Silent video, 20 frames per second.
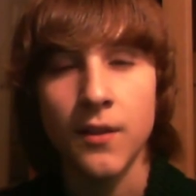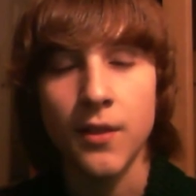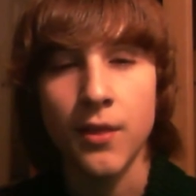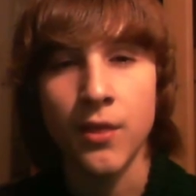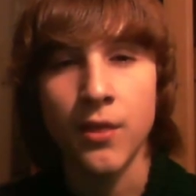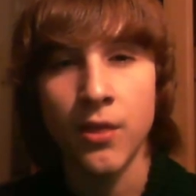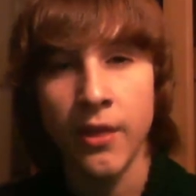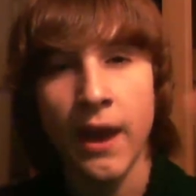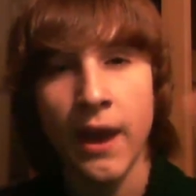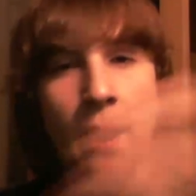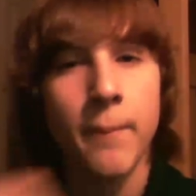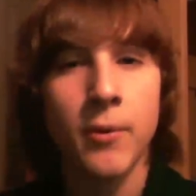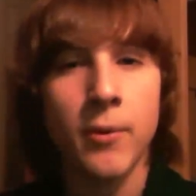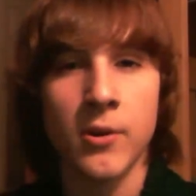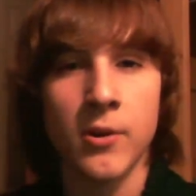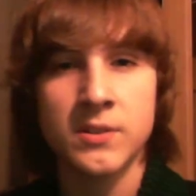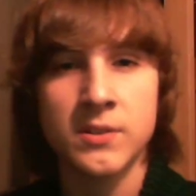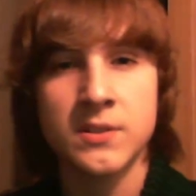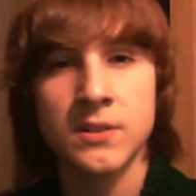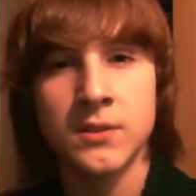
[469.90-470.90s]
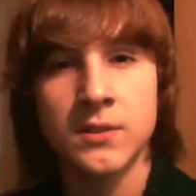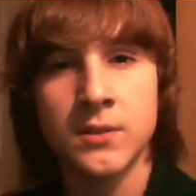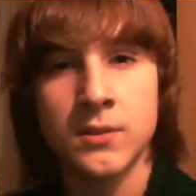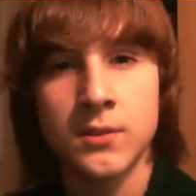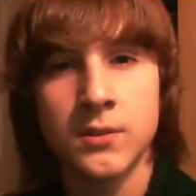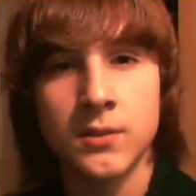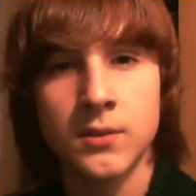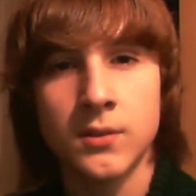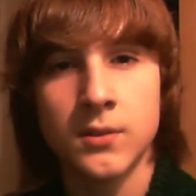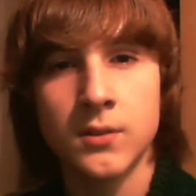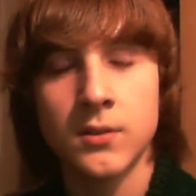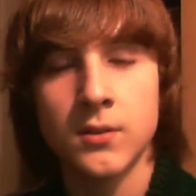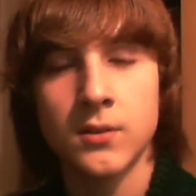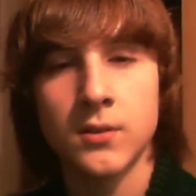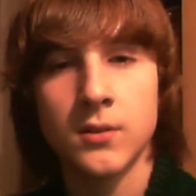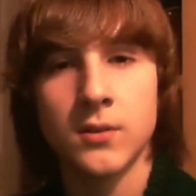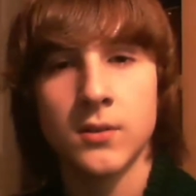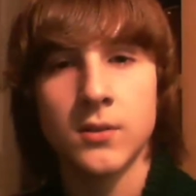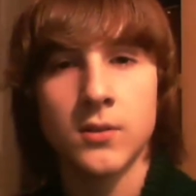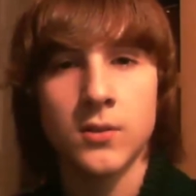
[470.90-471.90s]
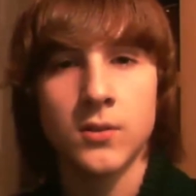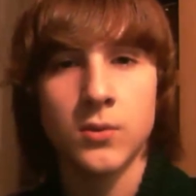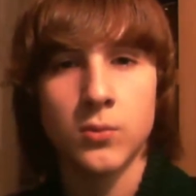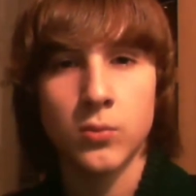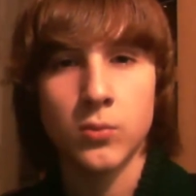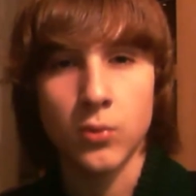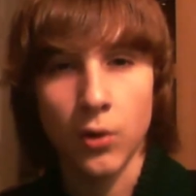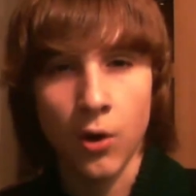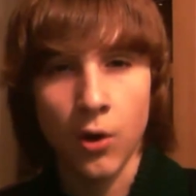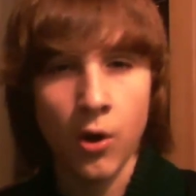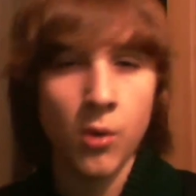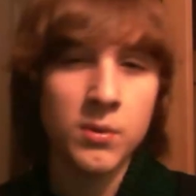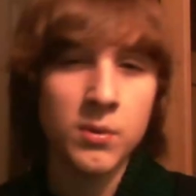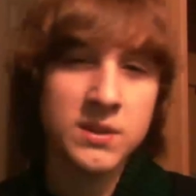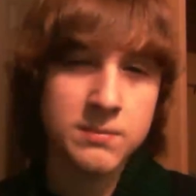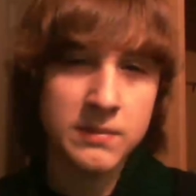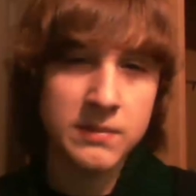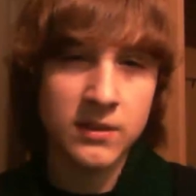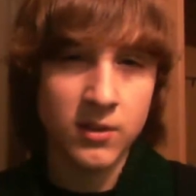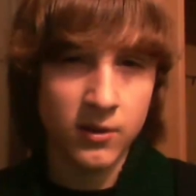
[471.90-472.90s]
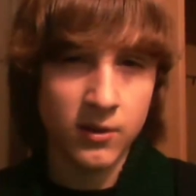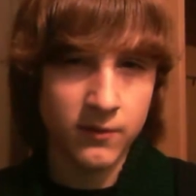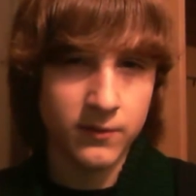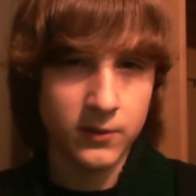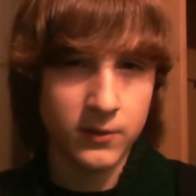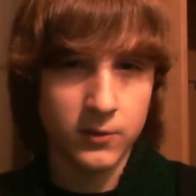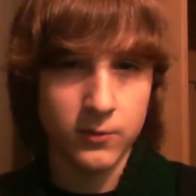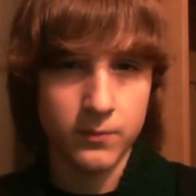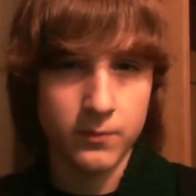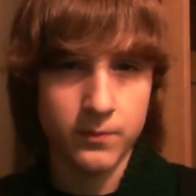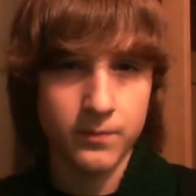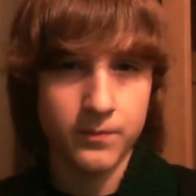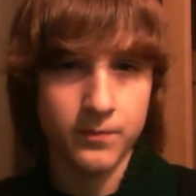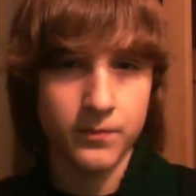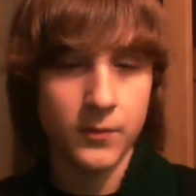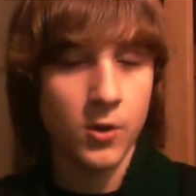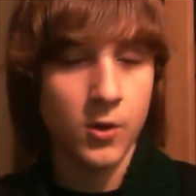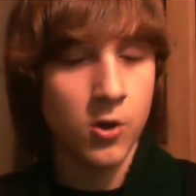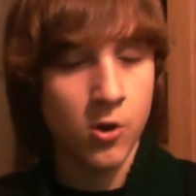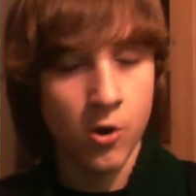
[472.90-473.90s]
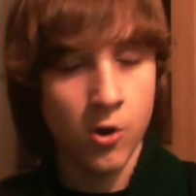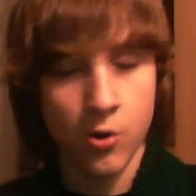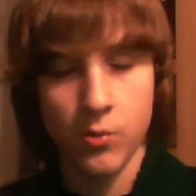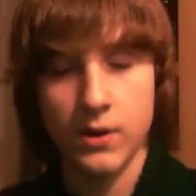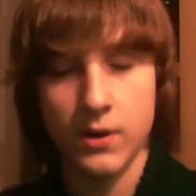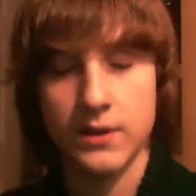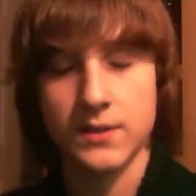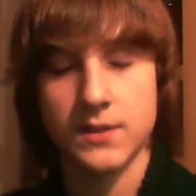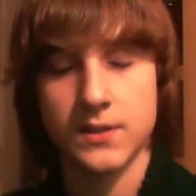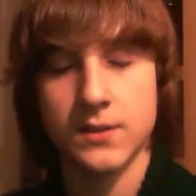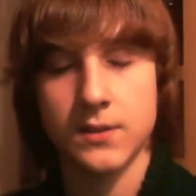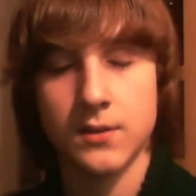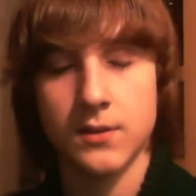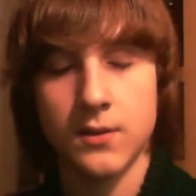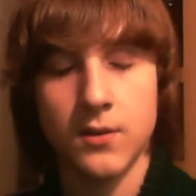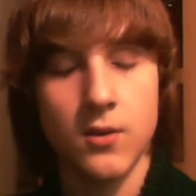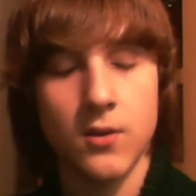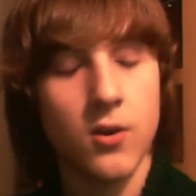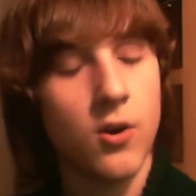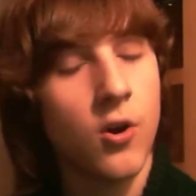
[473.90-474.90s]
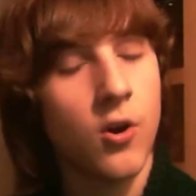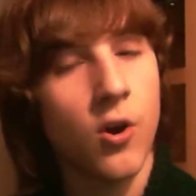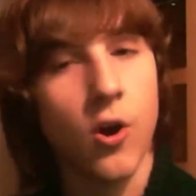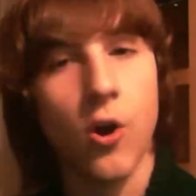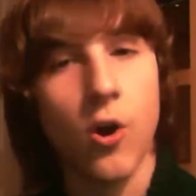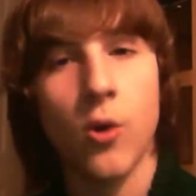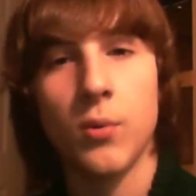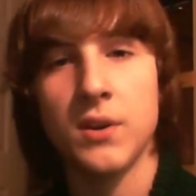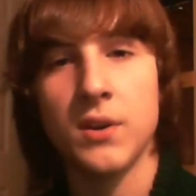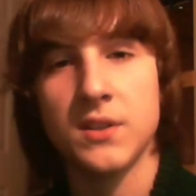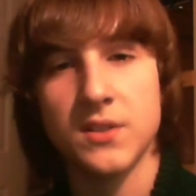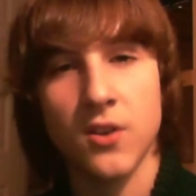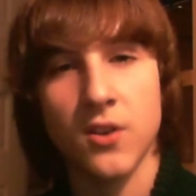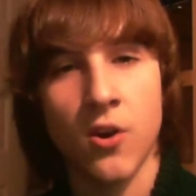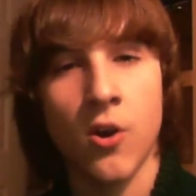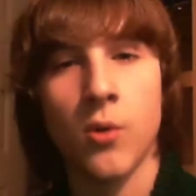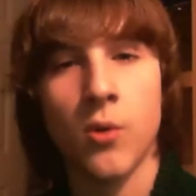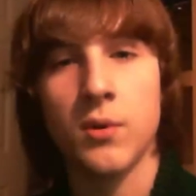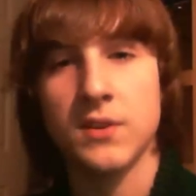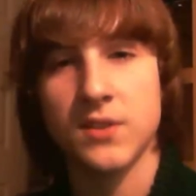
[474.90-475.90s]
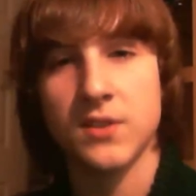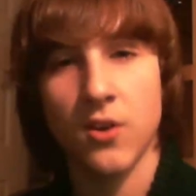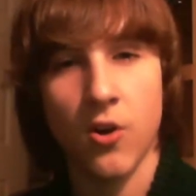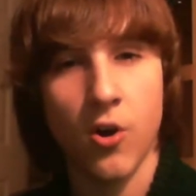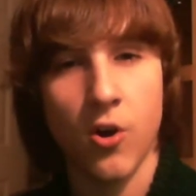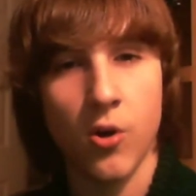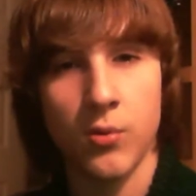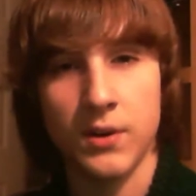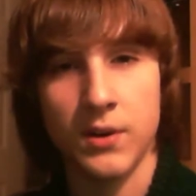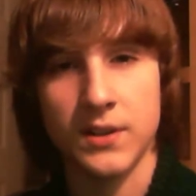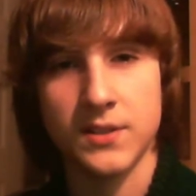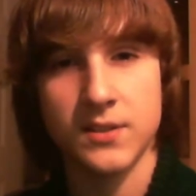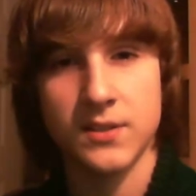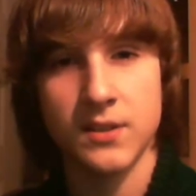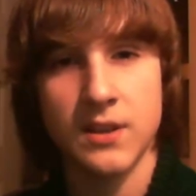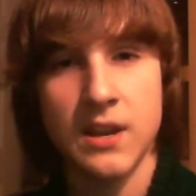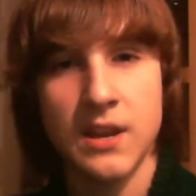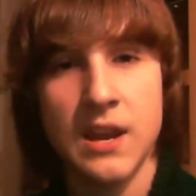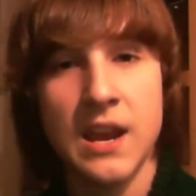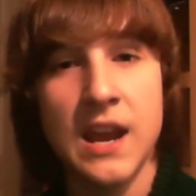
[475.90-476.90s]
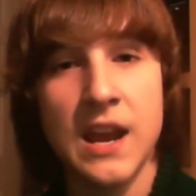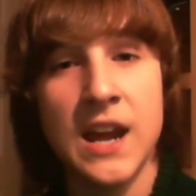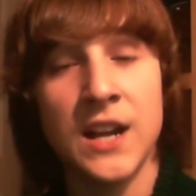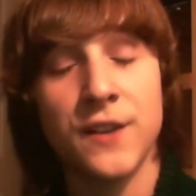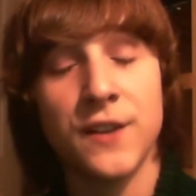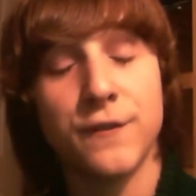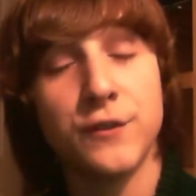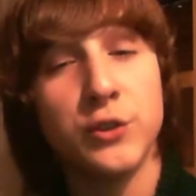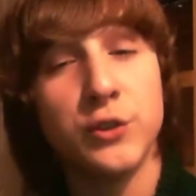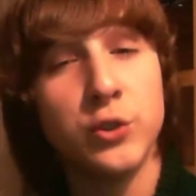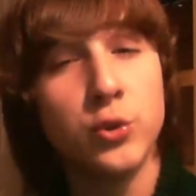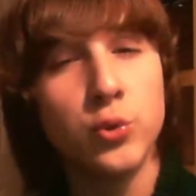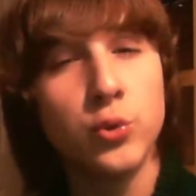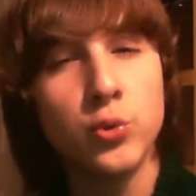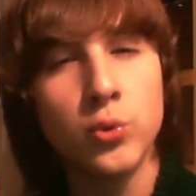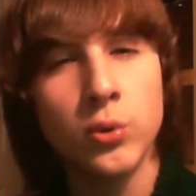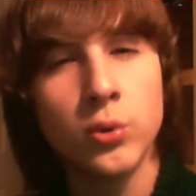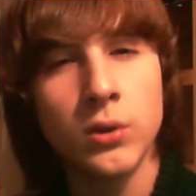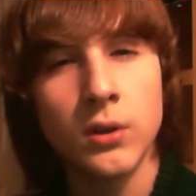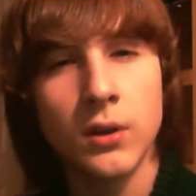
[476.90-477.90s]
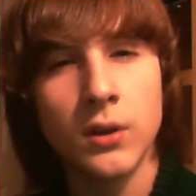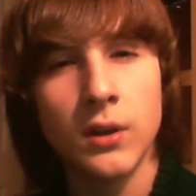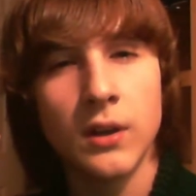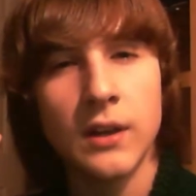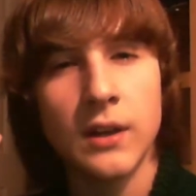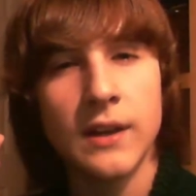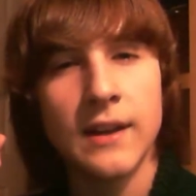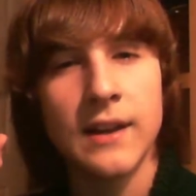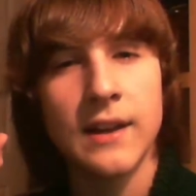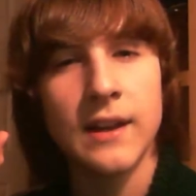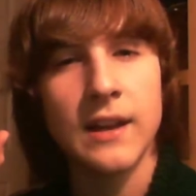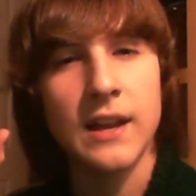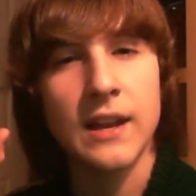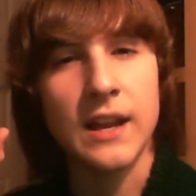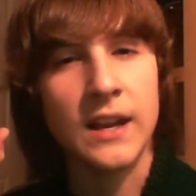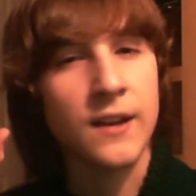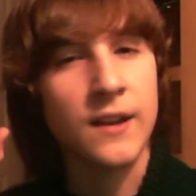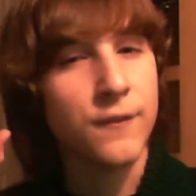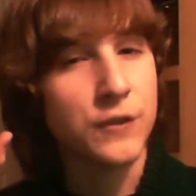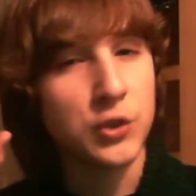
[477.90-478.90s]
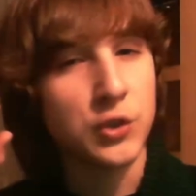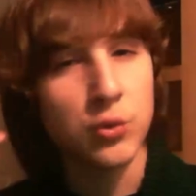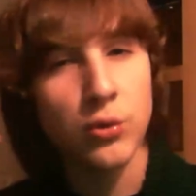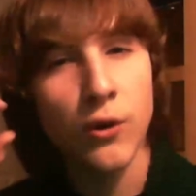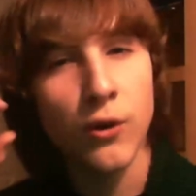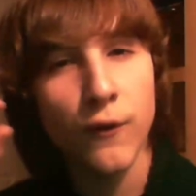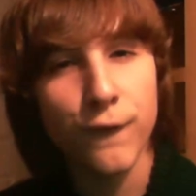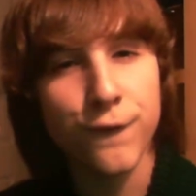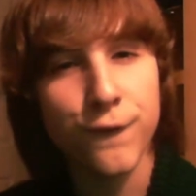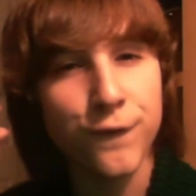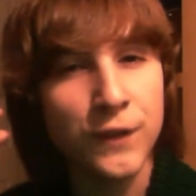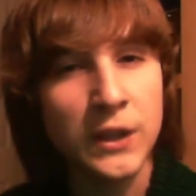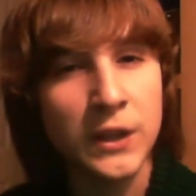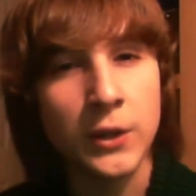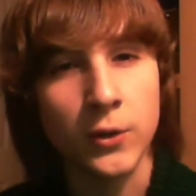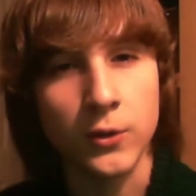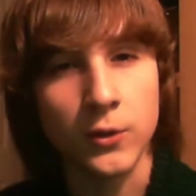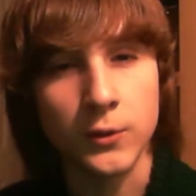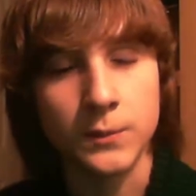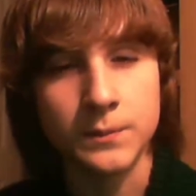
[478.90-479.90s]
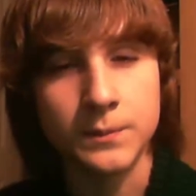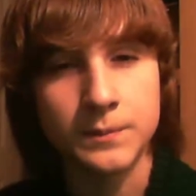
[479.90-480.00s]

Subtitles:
that person will always be there for you. Always. Always, always, always. And if you don't feel